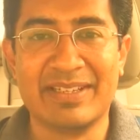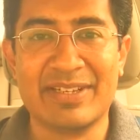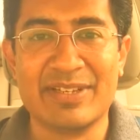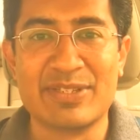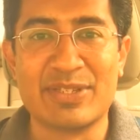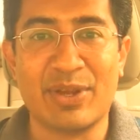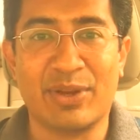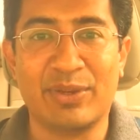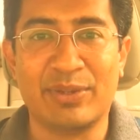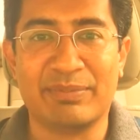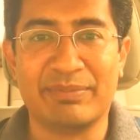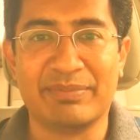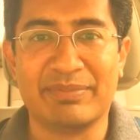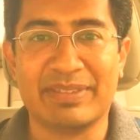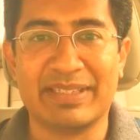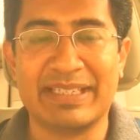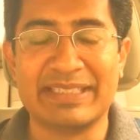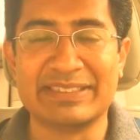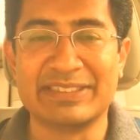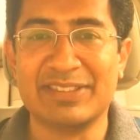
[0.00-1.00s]
So
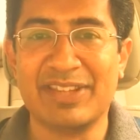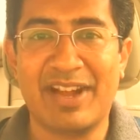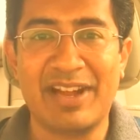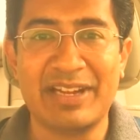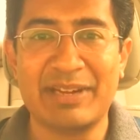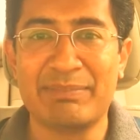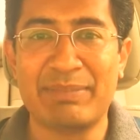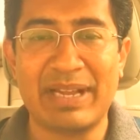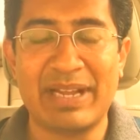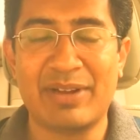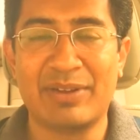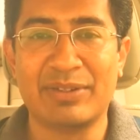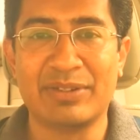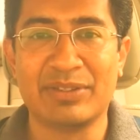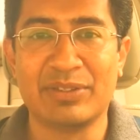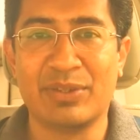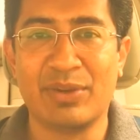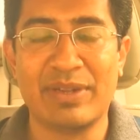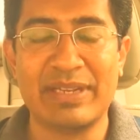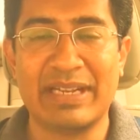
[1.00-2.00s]
it's not
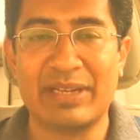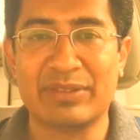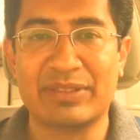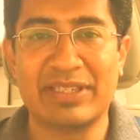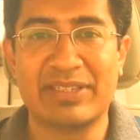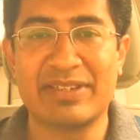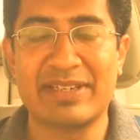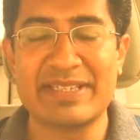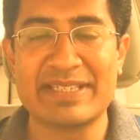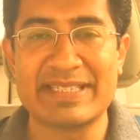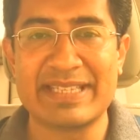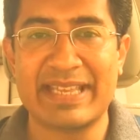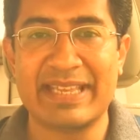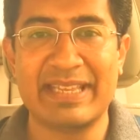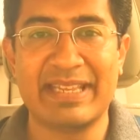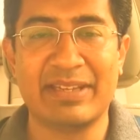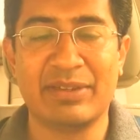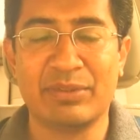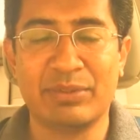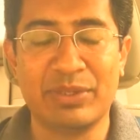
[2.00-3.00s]
about going out there and
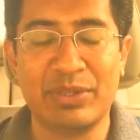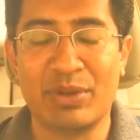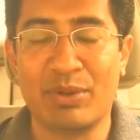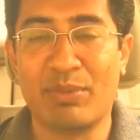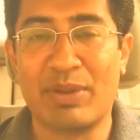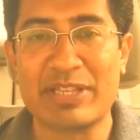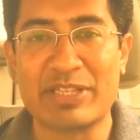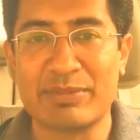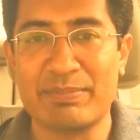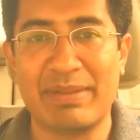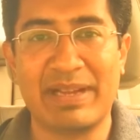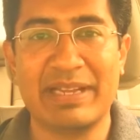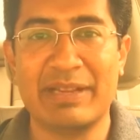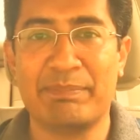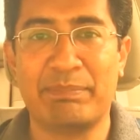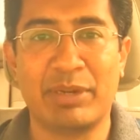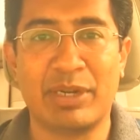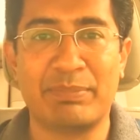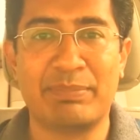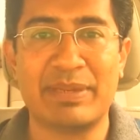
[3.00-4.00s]
saying, you know, what's my
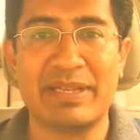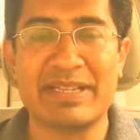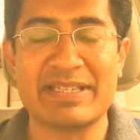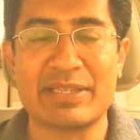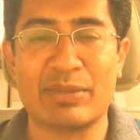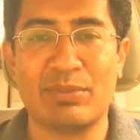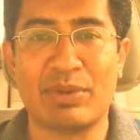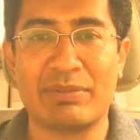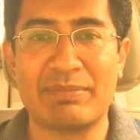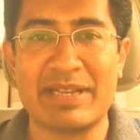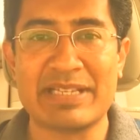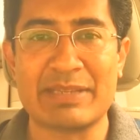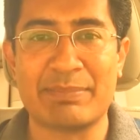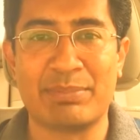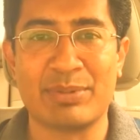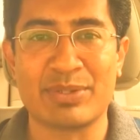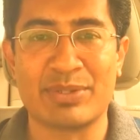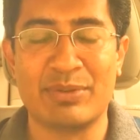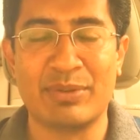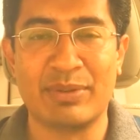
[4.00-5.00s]
purpose and what am I
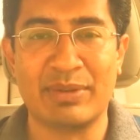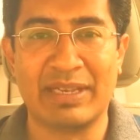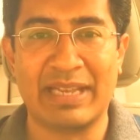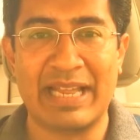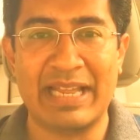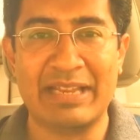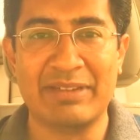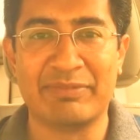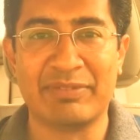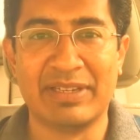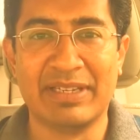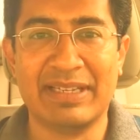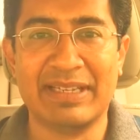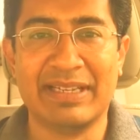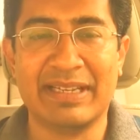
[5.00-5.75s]
supposed to do in life?